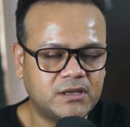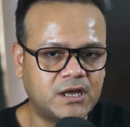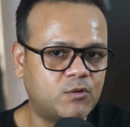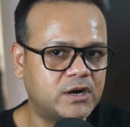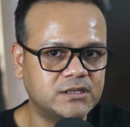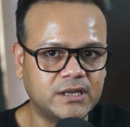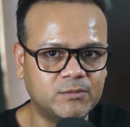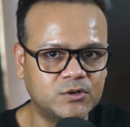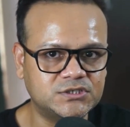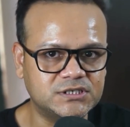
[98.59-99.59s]
Avoid the
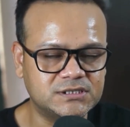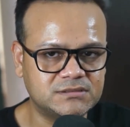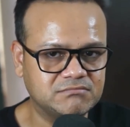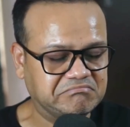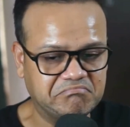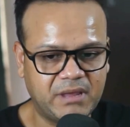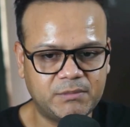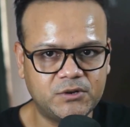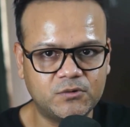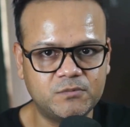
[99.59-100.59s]
emojis.
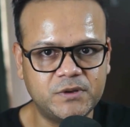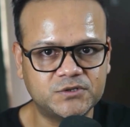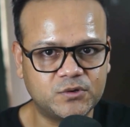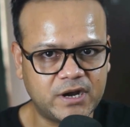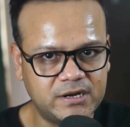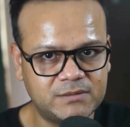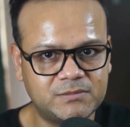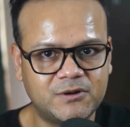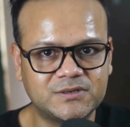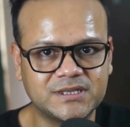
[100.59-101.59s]
Maybe don't be so random
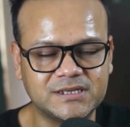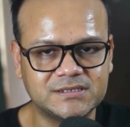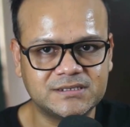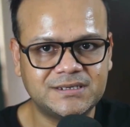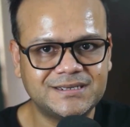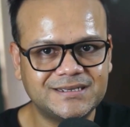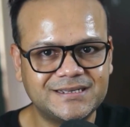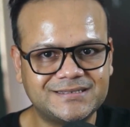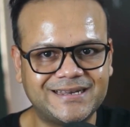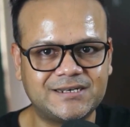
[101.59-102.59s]
about things.
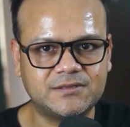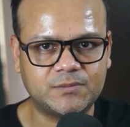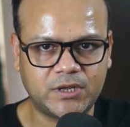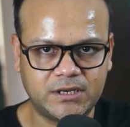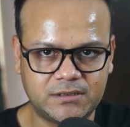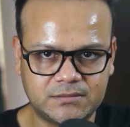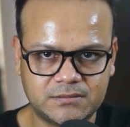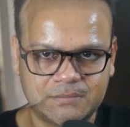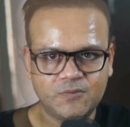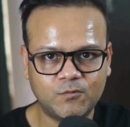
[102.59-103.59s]
Stick to the point.
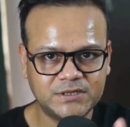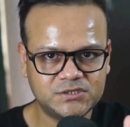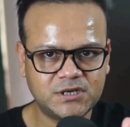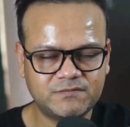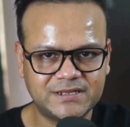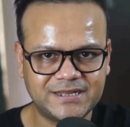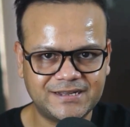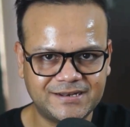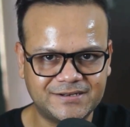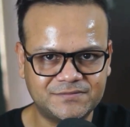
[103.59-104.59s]
Once you have done that
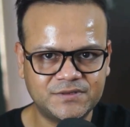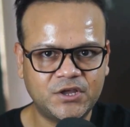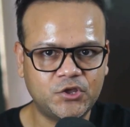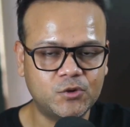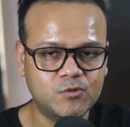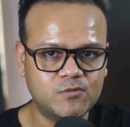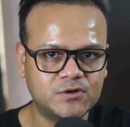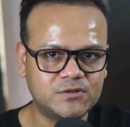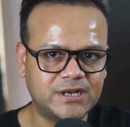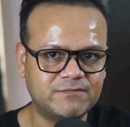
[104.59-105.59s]
enough, you move on
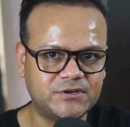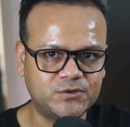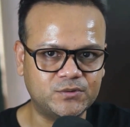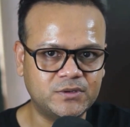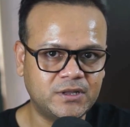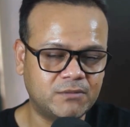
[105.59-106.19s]
to the level 2.